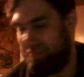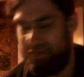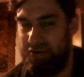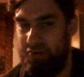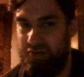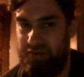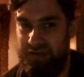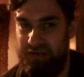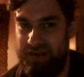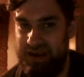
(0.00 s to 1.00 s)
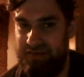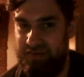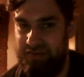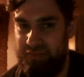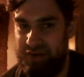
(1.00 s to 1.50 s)
Corey
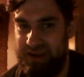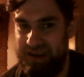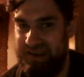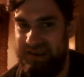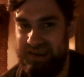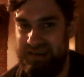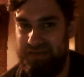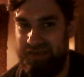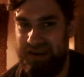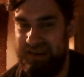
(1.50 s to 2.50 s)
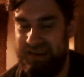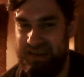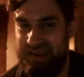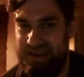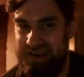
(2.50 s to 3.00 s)
Feldman and his
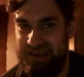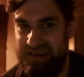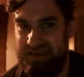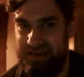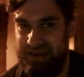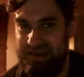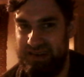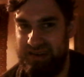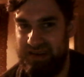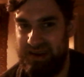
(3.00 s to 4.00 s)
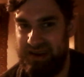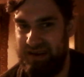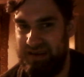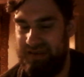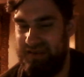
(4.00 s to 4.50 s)
friends, they're just looking to like
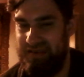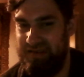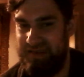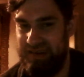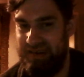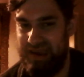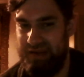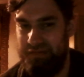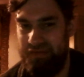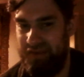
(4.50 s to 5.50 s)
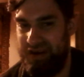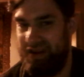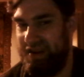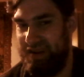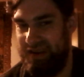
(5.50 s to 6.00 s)
cut loose and have
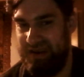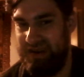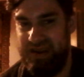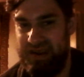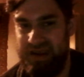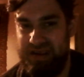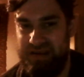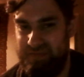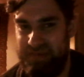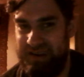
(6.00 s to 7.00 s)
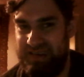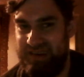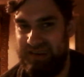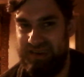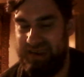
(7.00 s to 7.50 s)
fun and
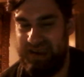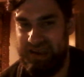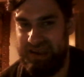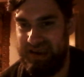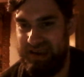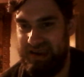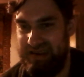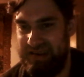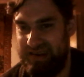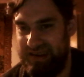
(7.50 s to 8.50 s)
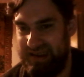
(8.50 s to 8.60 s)
basically get laid.